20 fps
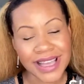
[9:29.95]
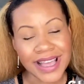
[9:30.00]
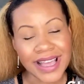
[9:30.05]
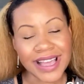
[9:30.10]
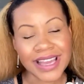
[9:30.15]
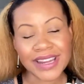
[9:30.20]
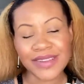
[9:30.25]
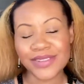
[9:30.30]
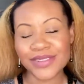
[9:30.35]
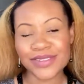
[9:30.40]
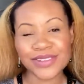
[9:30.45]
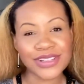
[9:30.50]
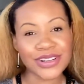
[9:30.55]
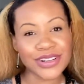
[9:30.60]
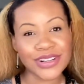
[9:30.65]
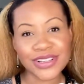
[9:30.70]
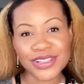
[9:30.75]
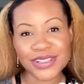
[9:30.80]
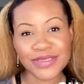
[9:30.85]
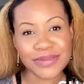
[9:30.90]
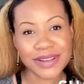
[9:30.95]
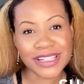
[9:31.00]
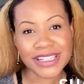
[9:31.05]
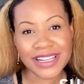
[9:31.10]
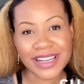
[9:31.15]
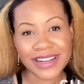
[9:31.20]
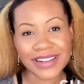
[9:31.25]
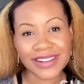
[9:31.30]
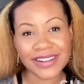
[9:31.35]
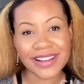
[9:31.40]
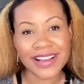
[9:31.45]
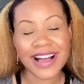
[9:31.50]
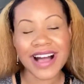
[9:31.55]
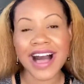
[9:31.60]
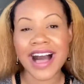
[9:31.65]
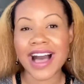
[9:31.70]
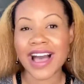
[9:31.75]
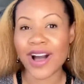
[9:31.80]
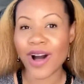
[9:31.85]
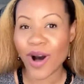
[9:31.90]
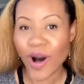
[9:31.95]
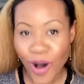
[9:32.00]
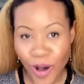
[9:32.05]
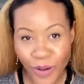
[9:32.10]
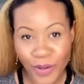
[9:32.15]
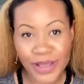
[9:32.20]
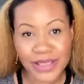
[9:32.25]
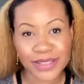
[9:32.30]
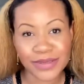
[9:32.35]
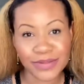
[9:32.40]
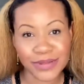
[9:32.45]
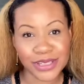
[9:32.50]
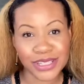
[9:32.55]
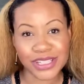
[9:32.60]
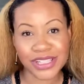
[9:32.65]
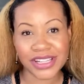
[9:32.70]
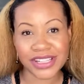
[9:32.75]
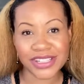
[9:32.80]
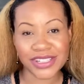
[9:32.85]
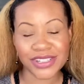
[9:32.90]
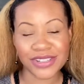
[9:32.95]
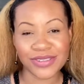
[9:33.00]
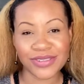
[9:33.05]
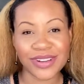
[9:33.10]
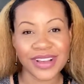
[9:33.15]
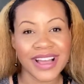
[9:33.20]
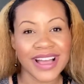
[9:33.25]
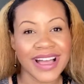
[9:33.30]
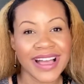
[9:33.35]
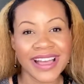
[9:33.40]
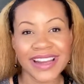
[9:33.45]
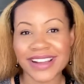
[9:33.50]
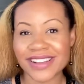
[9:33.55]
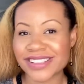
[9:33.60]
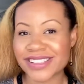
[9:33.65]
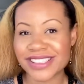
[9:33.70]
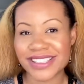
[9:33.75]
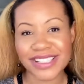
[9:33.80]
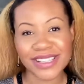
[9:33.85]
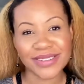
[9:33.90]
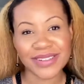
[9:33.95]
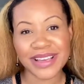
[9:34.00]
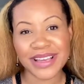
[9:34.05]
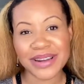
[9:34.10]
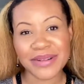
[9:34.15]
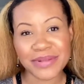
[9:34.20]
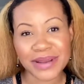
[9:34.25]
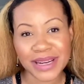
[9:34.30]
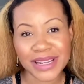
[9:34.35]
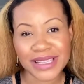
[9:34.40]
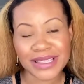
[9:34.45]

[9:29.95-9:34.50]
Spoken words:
And if you're returning to my channel, I always appreciate you, and I'll see you again in my next